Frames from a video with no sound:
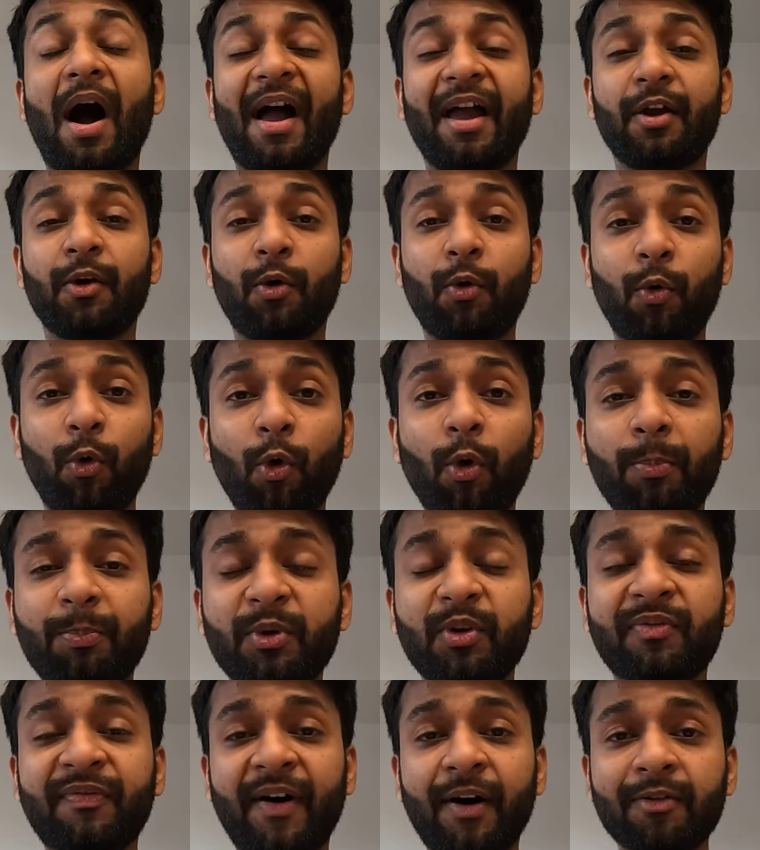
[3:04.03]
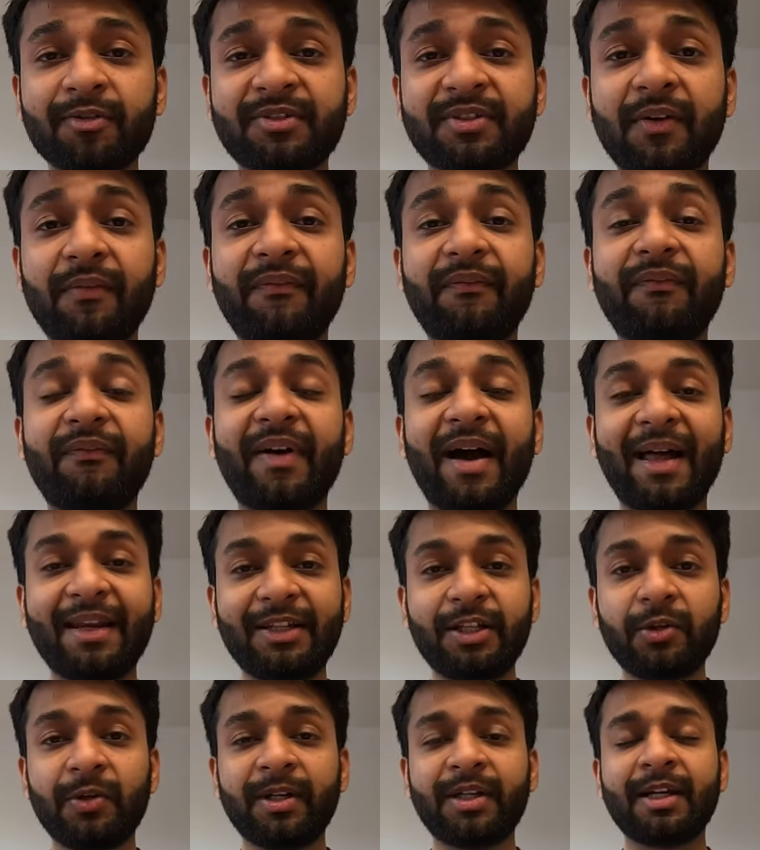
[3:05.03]
I hope you found some
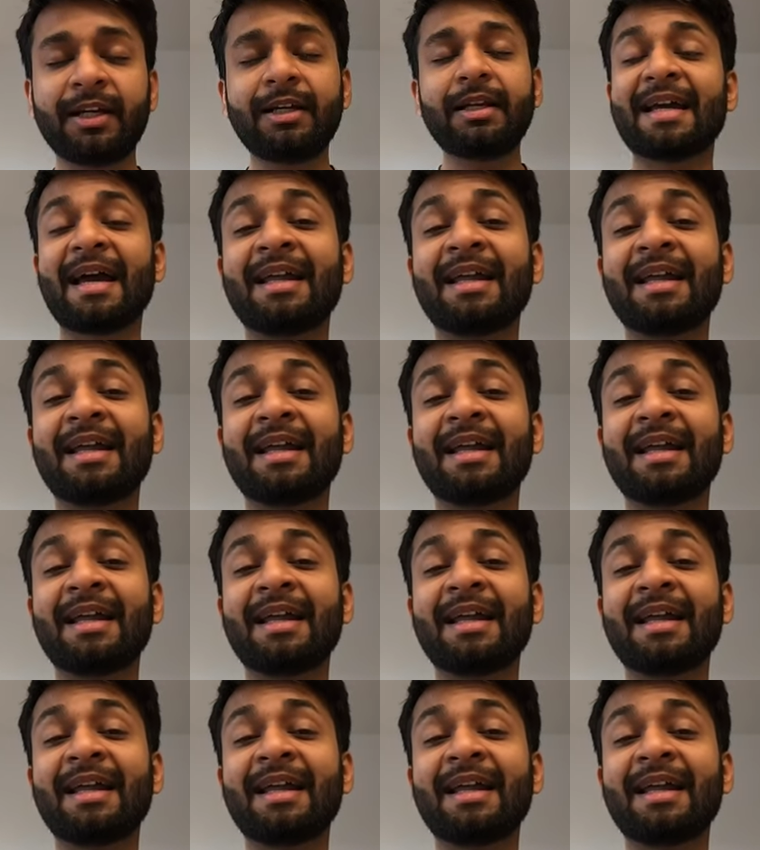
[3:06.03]
value in it